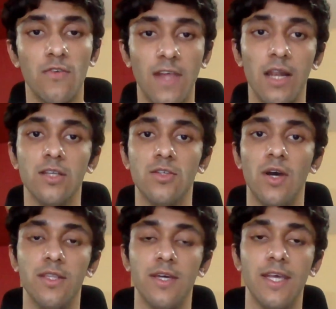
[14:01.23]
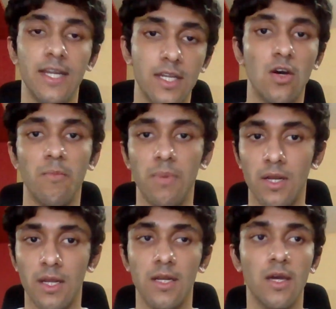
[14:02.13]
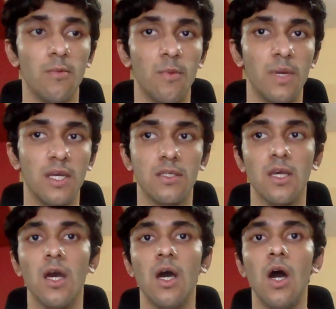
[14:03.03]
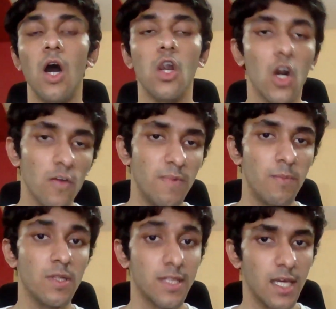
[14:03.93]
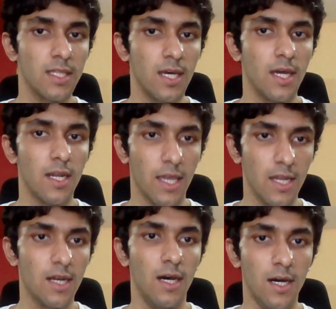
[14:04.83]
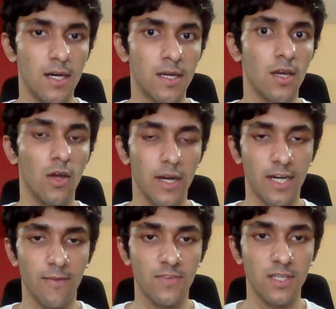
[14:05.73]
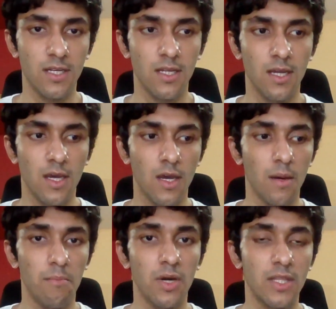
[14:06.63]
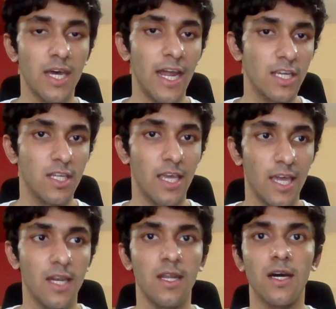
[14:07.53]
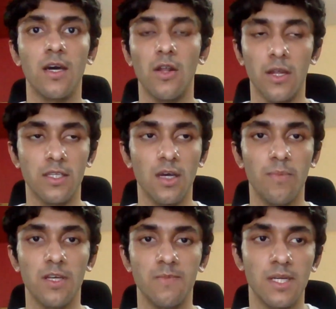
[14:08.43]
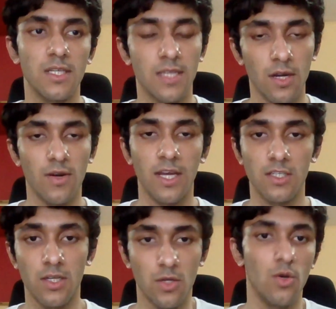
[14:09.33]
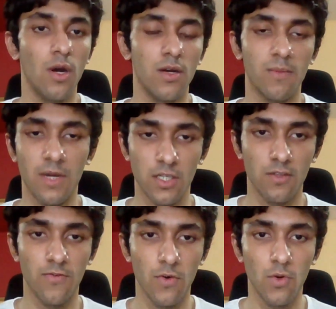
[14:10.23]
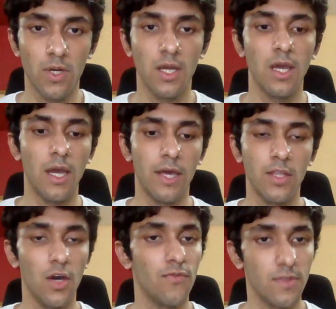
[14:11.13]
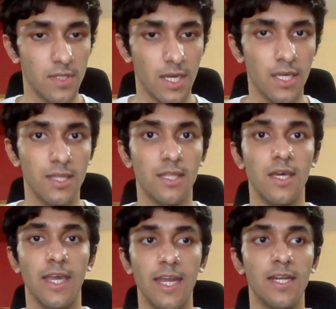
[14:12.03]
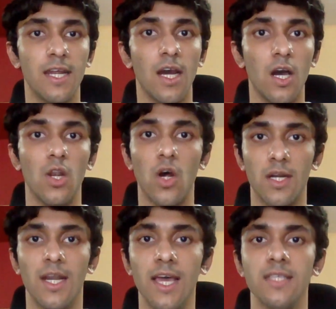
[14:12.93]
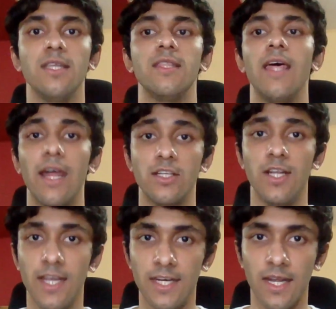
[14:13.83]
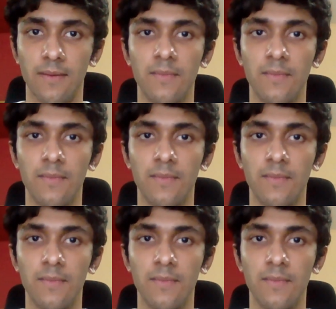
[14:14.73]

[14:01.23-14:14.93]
of calories you're either eating or burning. Now, because a lot of people think they're in a caloric deficit, but they're actually in a caloric surplus because they don't actually know how to measure the food, and they often think that they're eating a lot less than they're actually eating.